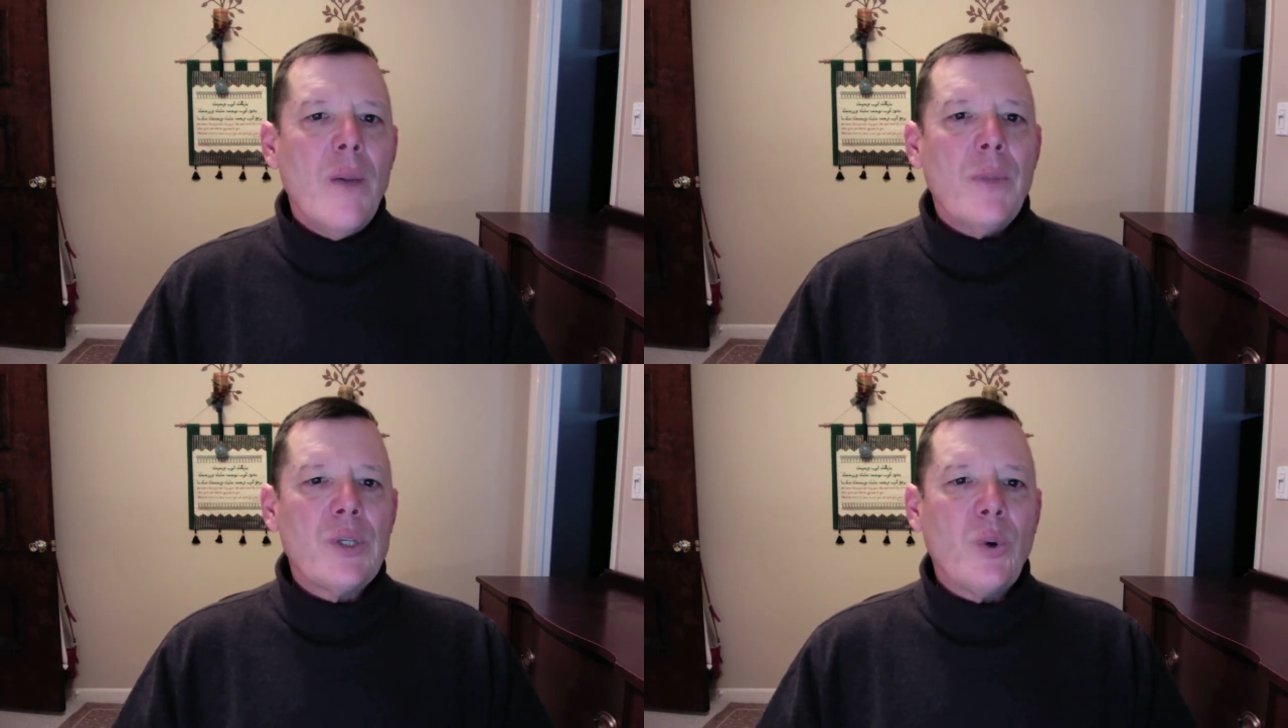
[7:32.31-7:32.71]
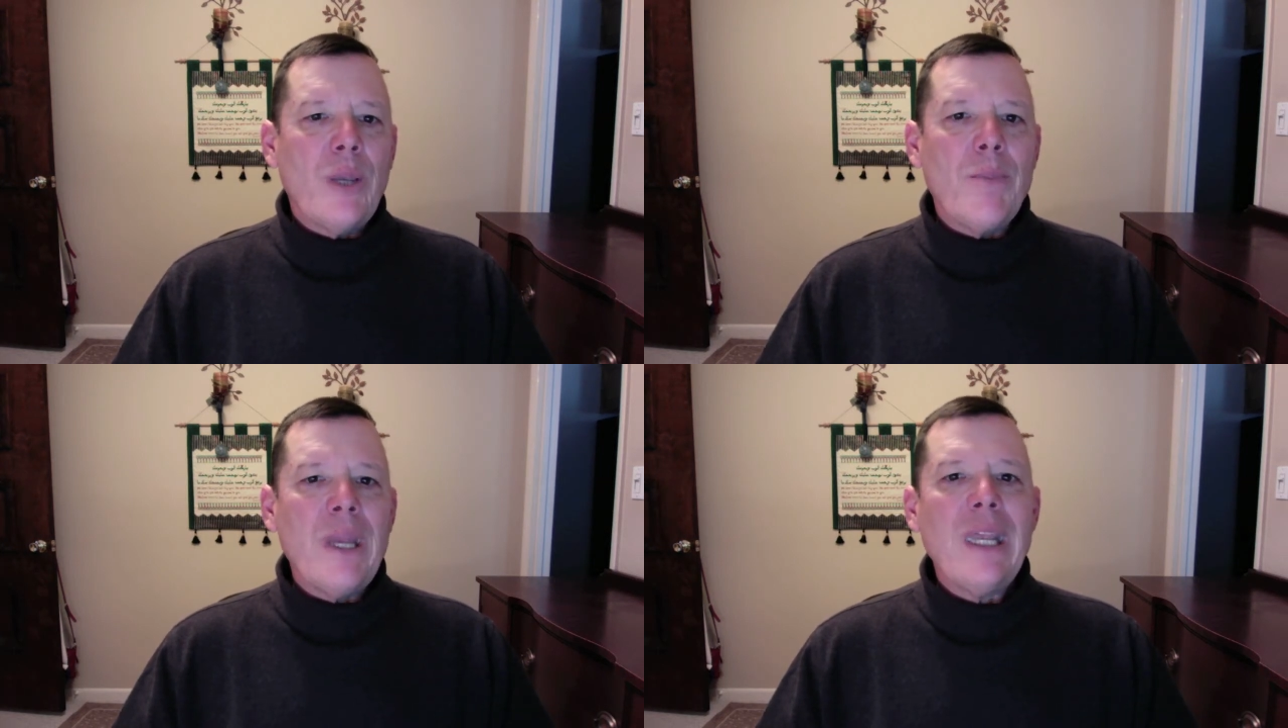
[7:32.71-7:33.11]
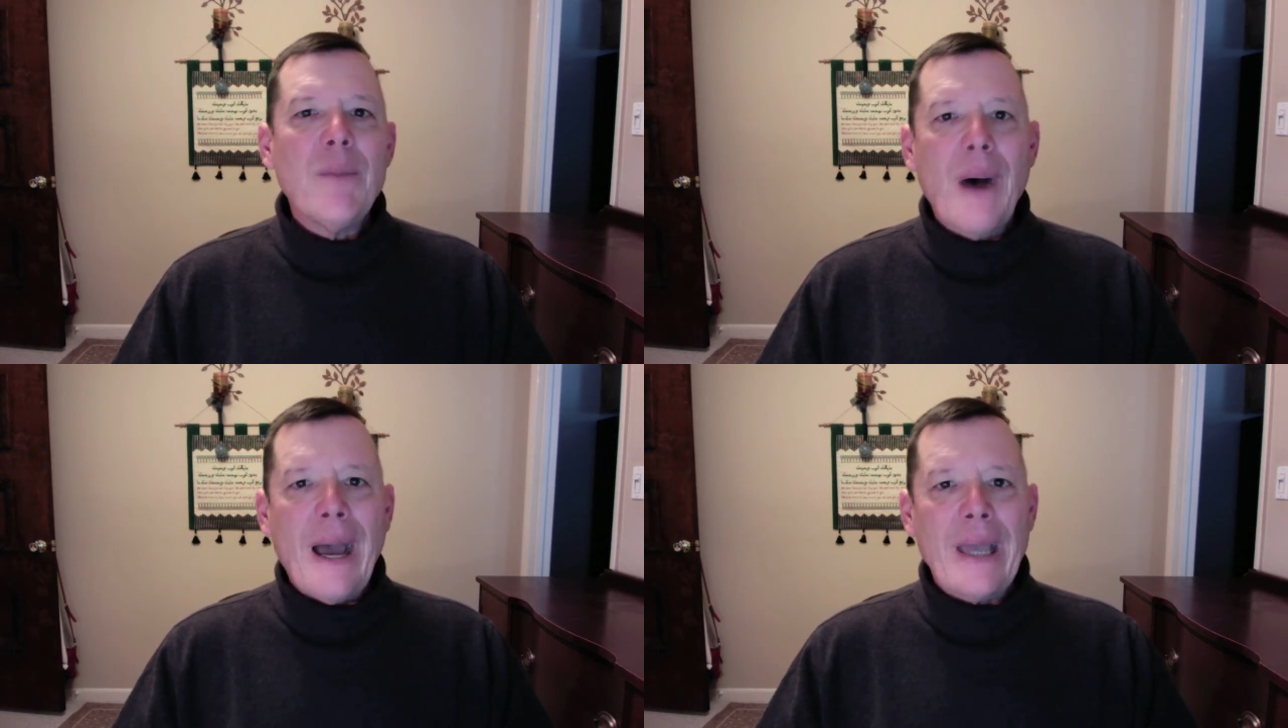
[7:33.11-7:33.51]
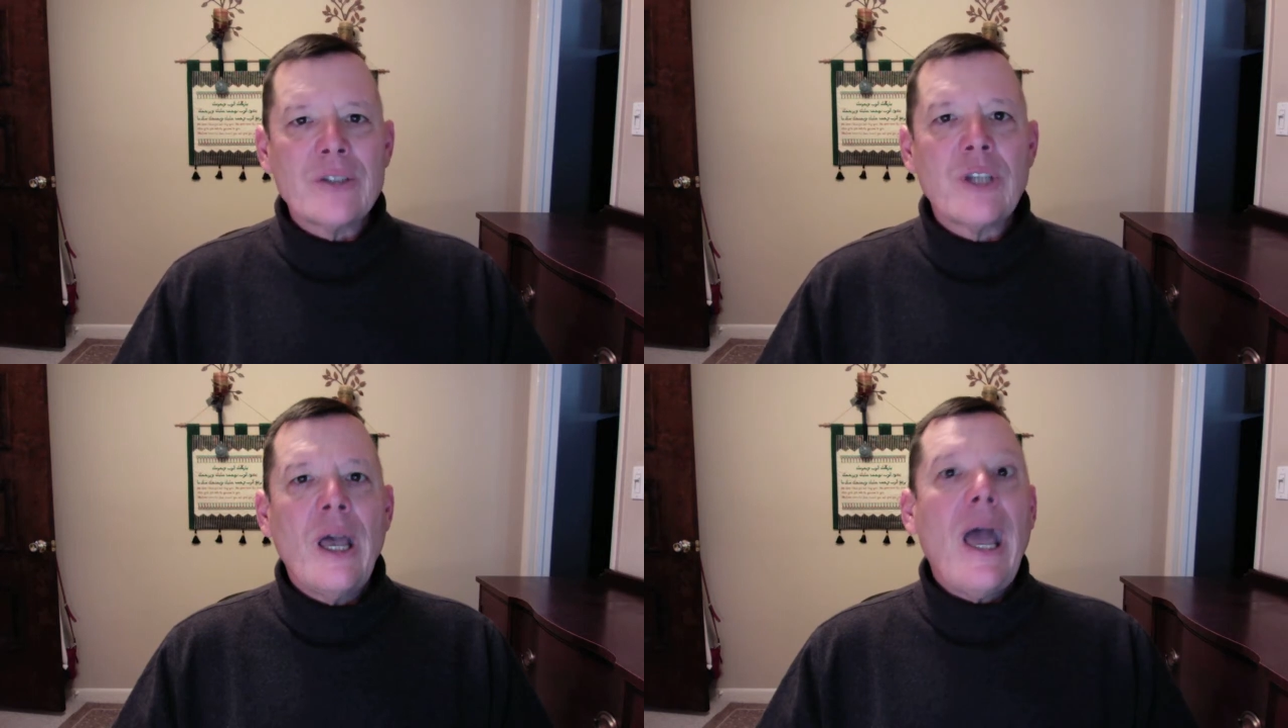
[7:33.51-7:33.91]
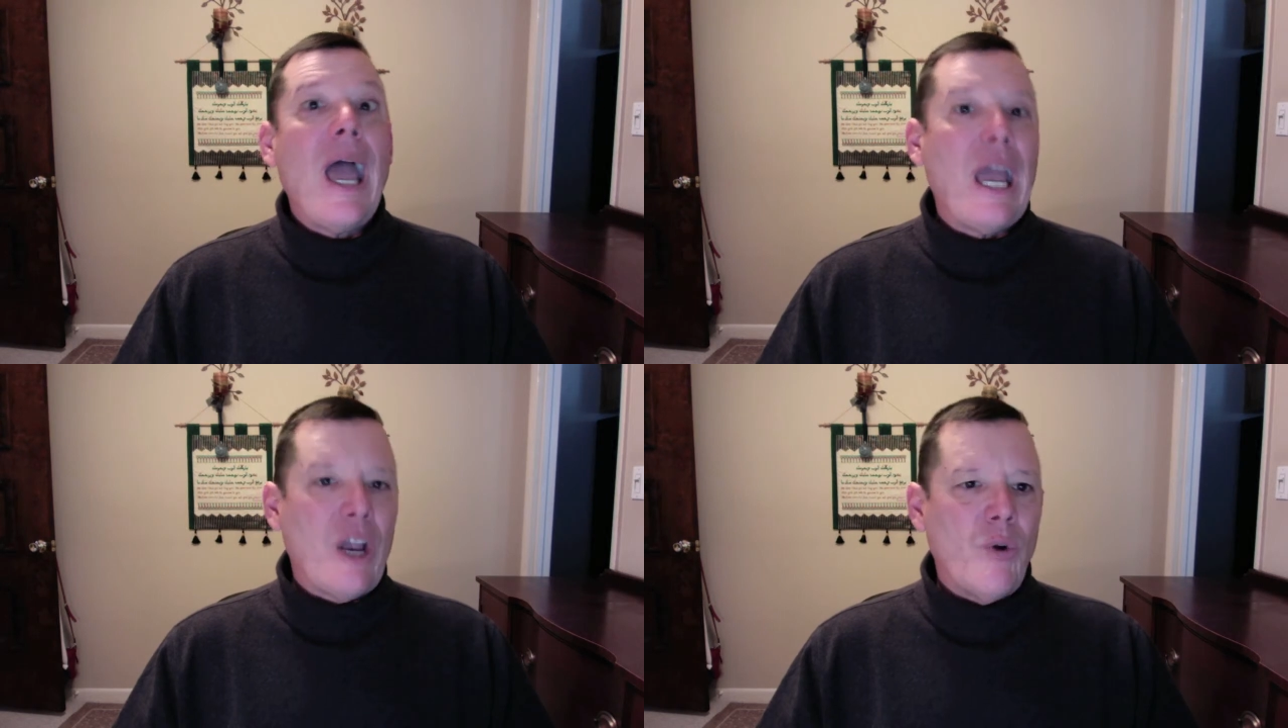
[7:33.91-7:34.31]
between media bias
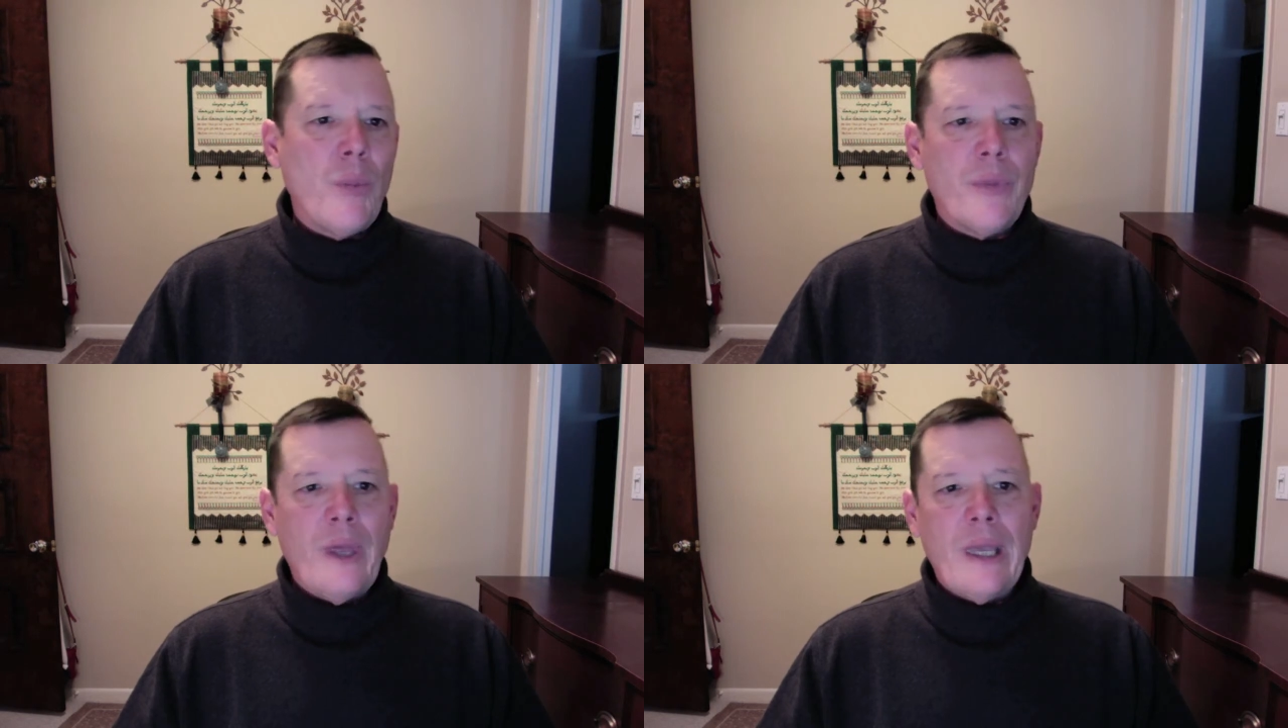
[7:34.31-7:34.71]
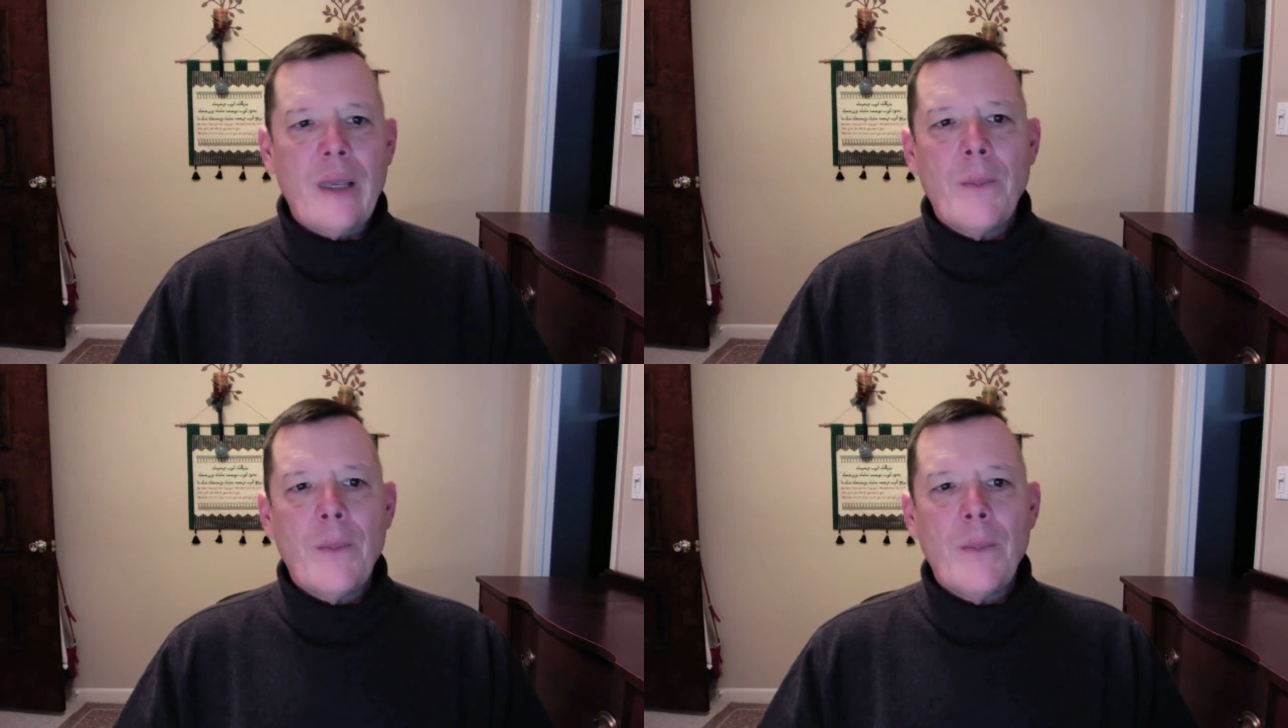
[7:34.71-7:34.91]
and groupthink.